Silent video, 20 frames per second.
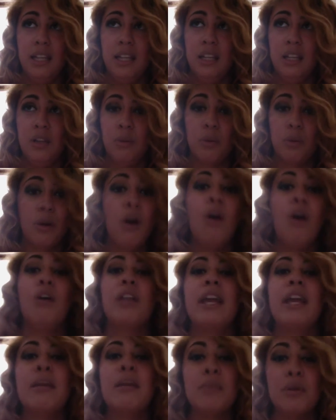we're
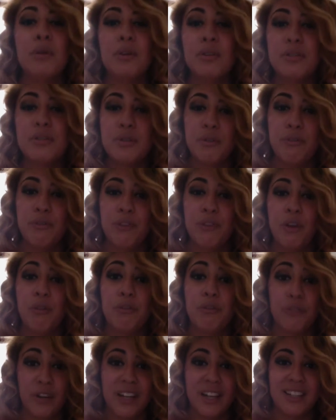all able to feel
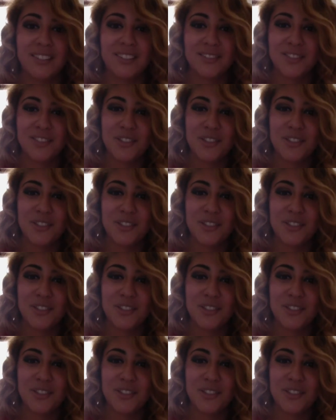free.